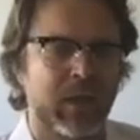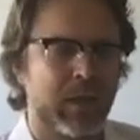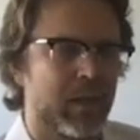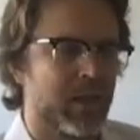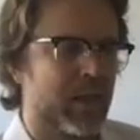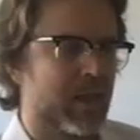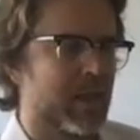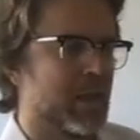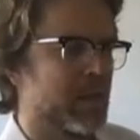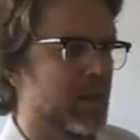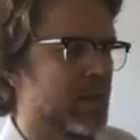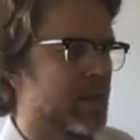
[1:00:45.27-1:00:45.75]

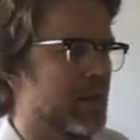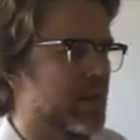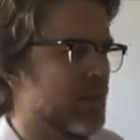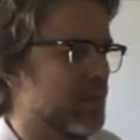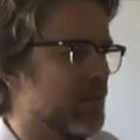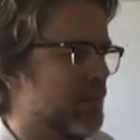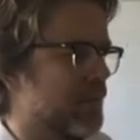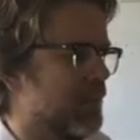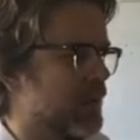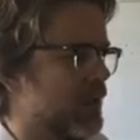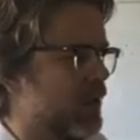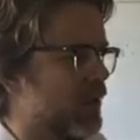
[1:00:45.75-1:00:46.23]

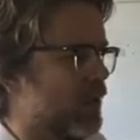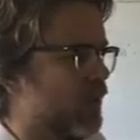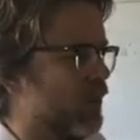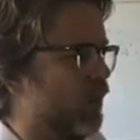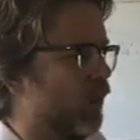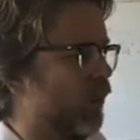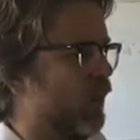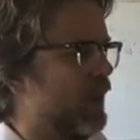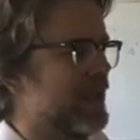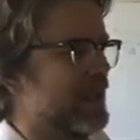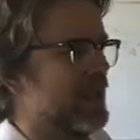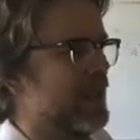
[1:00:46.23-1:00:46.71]

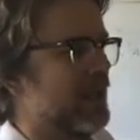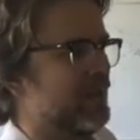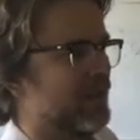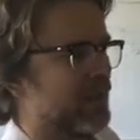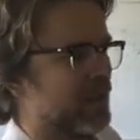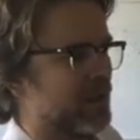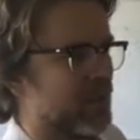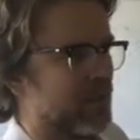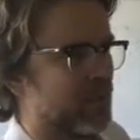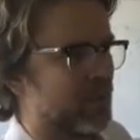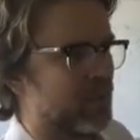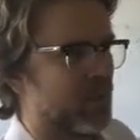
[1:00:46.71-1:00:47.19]
we're never
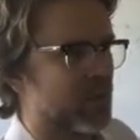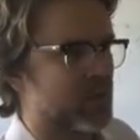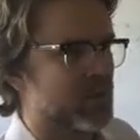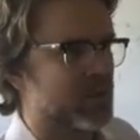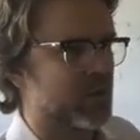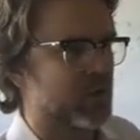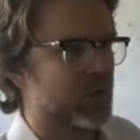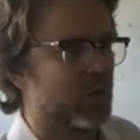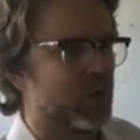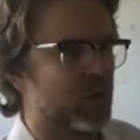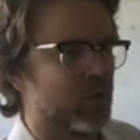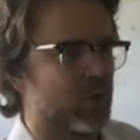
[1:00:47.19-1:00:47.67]
going to
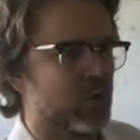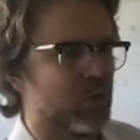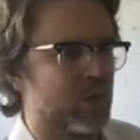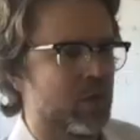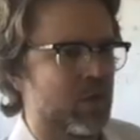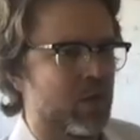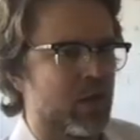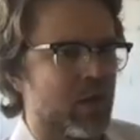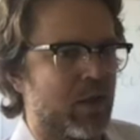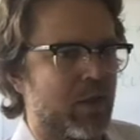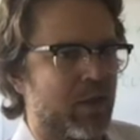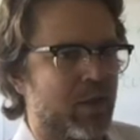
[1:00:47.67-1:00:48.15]
prosecute
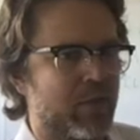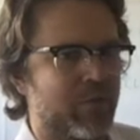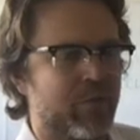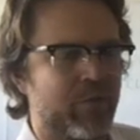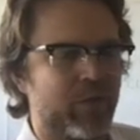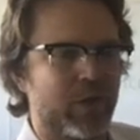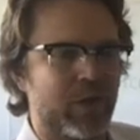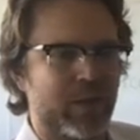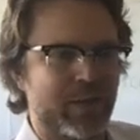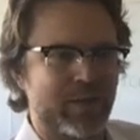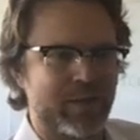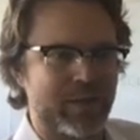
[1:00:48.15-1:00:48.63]
the
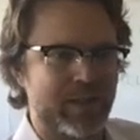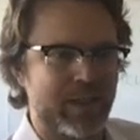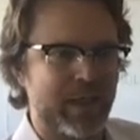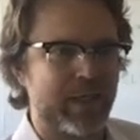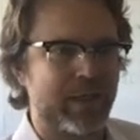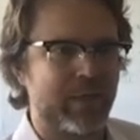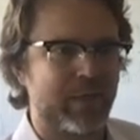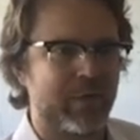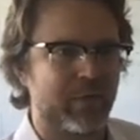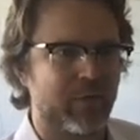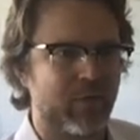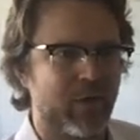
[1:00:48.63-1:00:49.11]
full
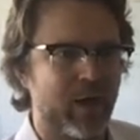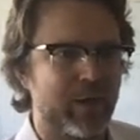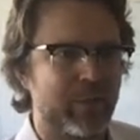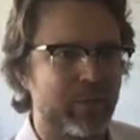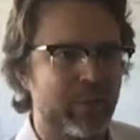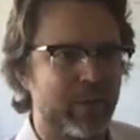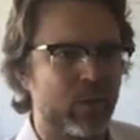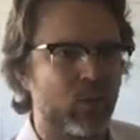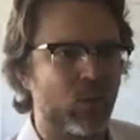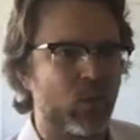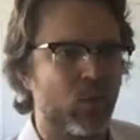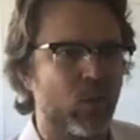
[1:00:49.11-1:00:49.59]
extent of rape
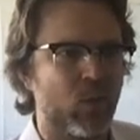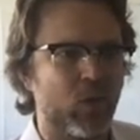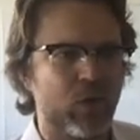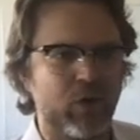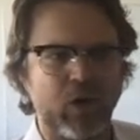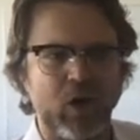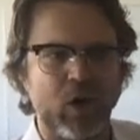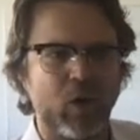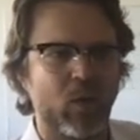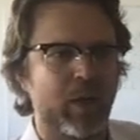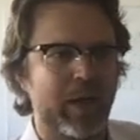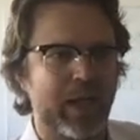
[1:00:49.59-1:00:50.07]
in war.
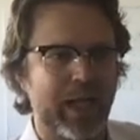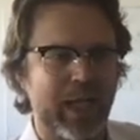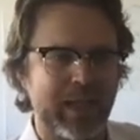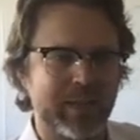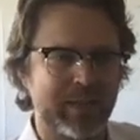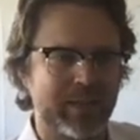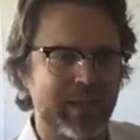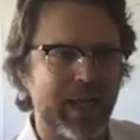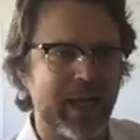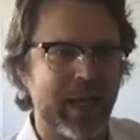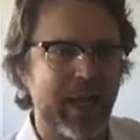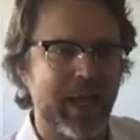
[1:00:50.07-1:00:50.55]
No one has
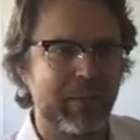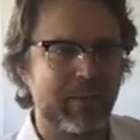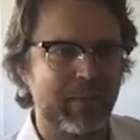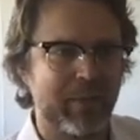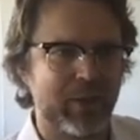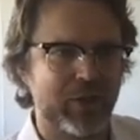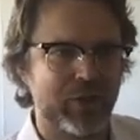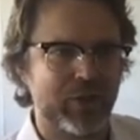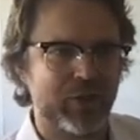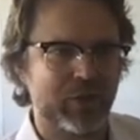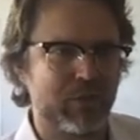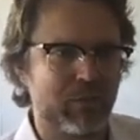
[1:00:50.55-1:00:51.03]
that
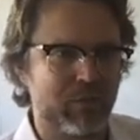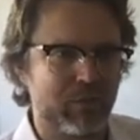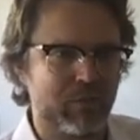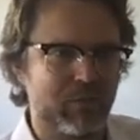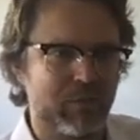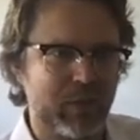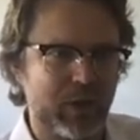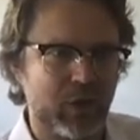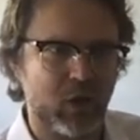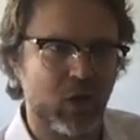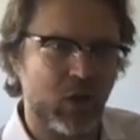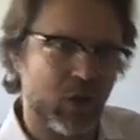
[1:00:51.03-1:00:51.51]
ambition
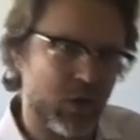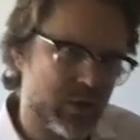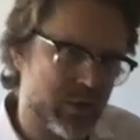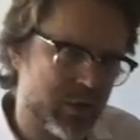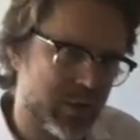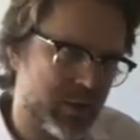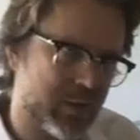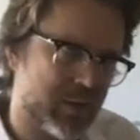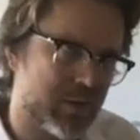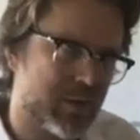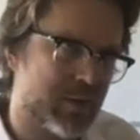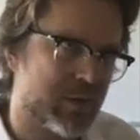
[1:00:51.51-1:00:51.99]
because
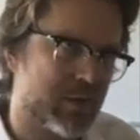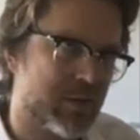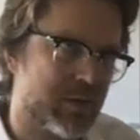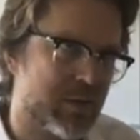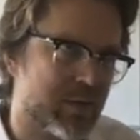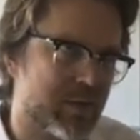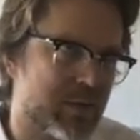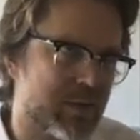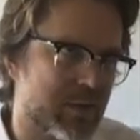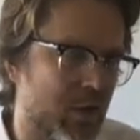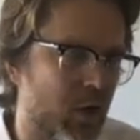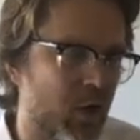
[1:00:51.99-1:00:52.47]
it's
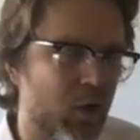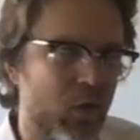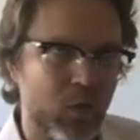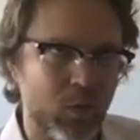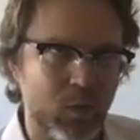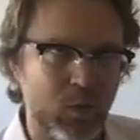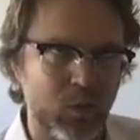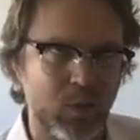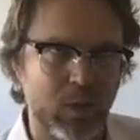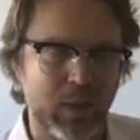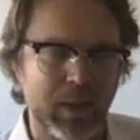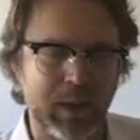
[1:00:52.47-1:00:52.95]

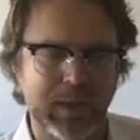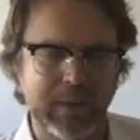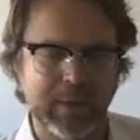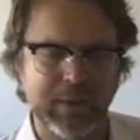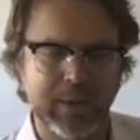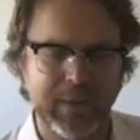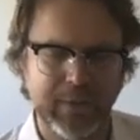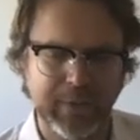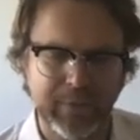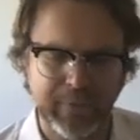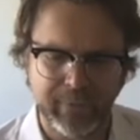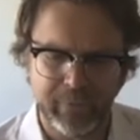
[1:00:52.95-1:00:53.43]
so
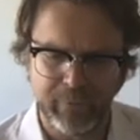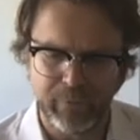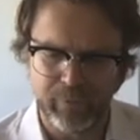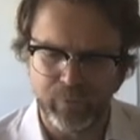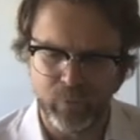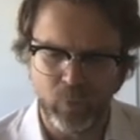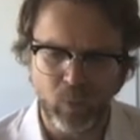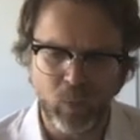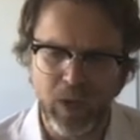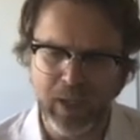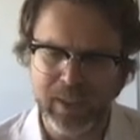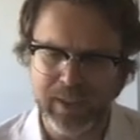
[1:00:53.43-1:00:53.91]

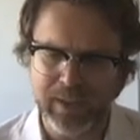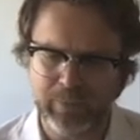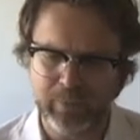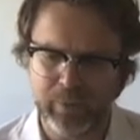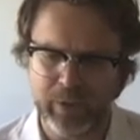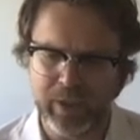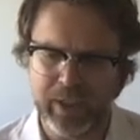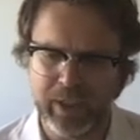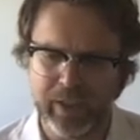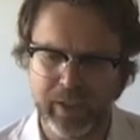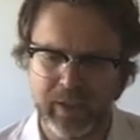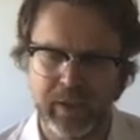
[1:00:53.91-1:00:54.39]

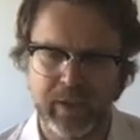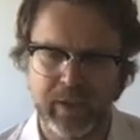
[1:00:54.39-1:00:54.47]
widespread.